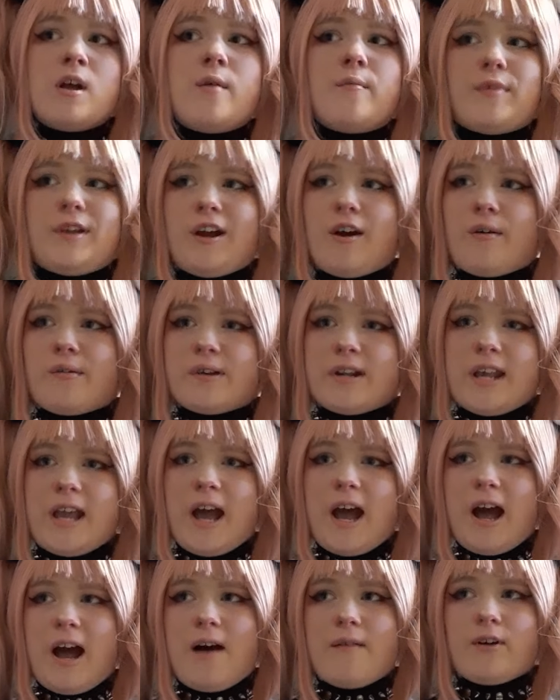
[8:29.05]
but I already
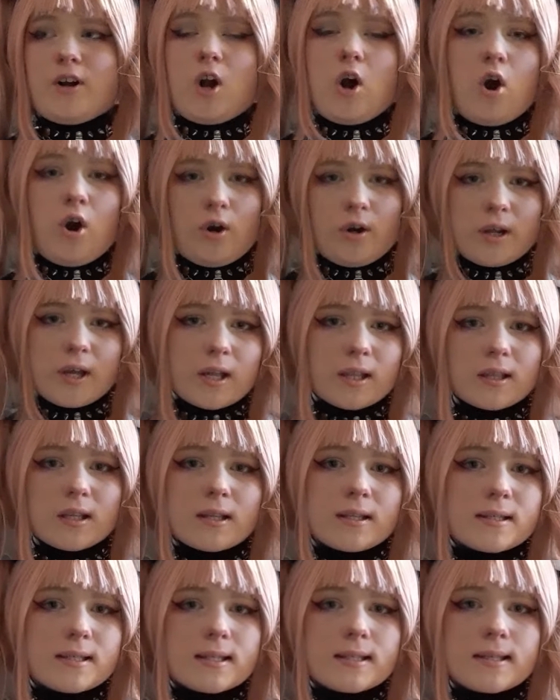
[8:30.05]
have a cardigan
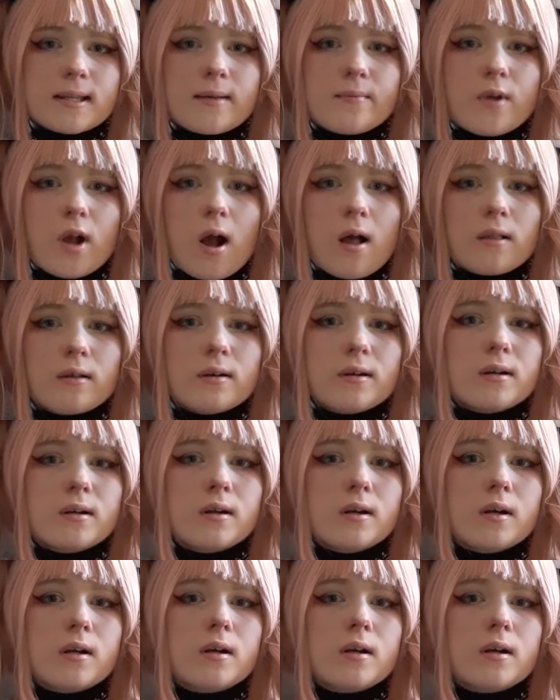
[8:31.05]
that's the same color.